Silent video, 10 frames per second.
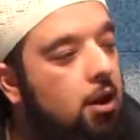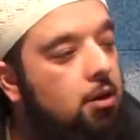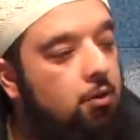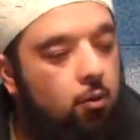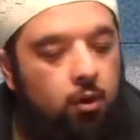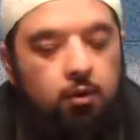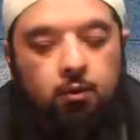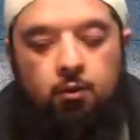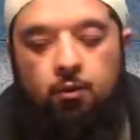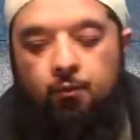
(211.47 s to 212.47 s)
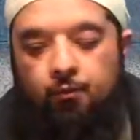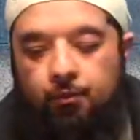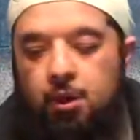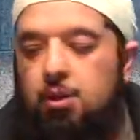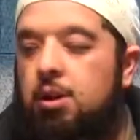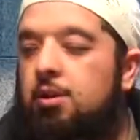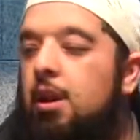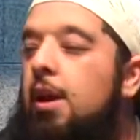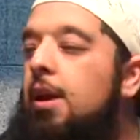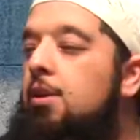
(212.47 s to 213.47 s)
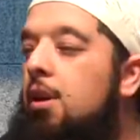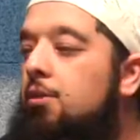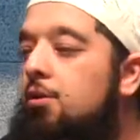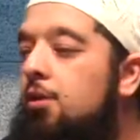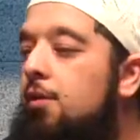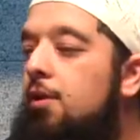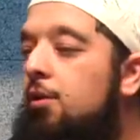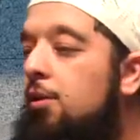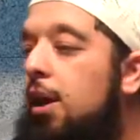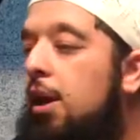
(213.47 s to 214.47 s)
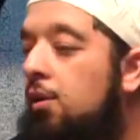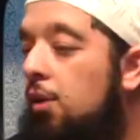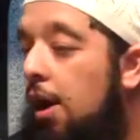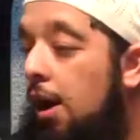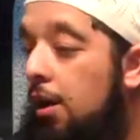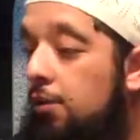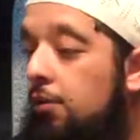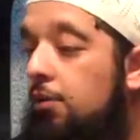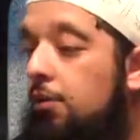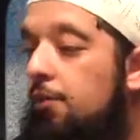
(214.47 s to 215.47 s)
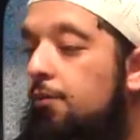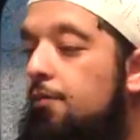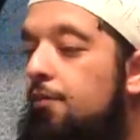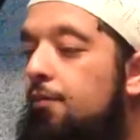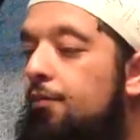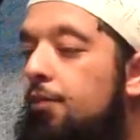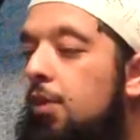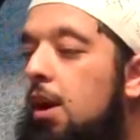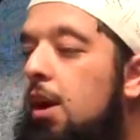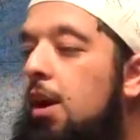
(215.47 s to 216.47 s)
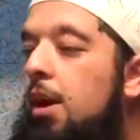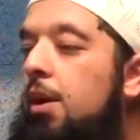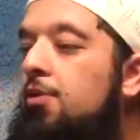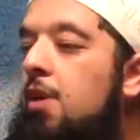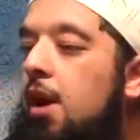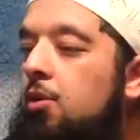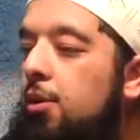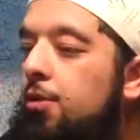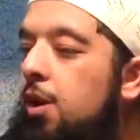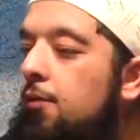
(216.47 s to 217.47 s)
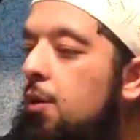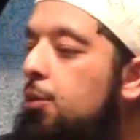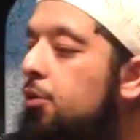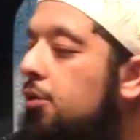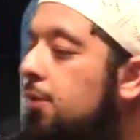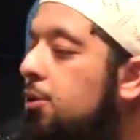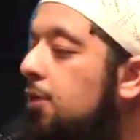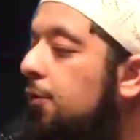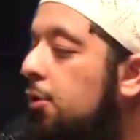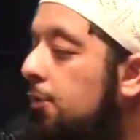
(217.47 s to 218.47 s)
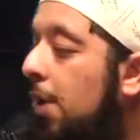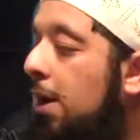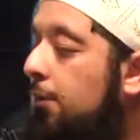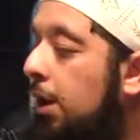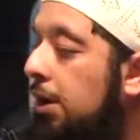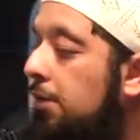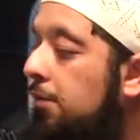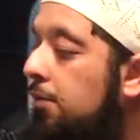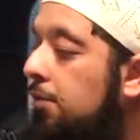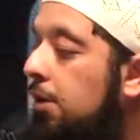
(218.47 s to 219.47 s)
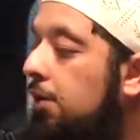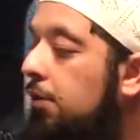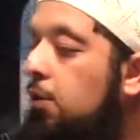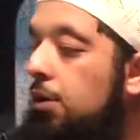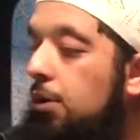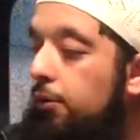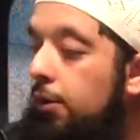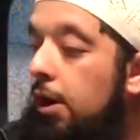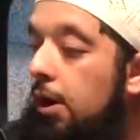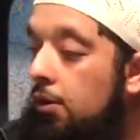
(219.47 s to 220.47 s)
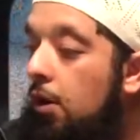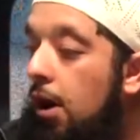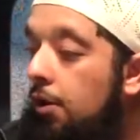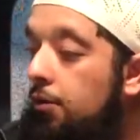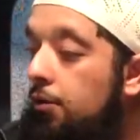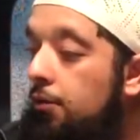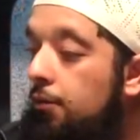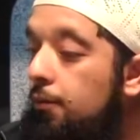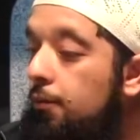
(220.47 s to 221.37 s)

In other words, just like a doctor, if he's looking at your eyes, he's not going to give you a prescription for your back pain. He's, going, he's looking at your eyes.